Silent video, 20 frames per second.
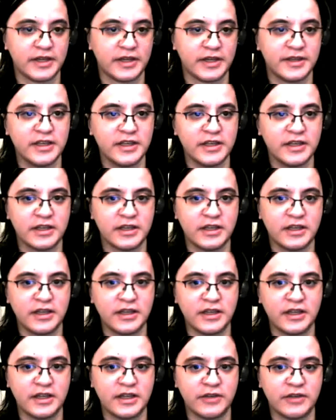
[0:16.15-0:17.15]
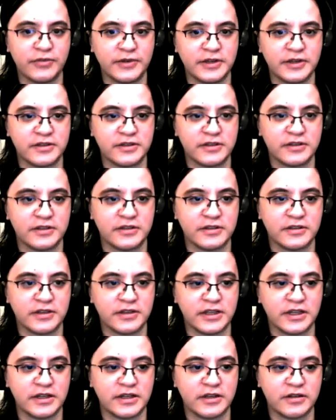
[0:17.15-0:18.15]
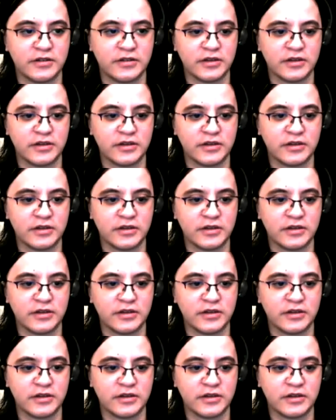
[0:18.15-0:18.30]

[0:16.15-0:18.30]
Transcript: I think EDE, for instance, is like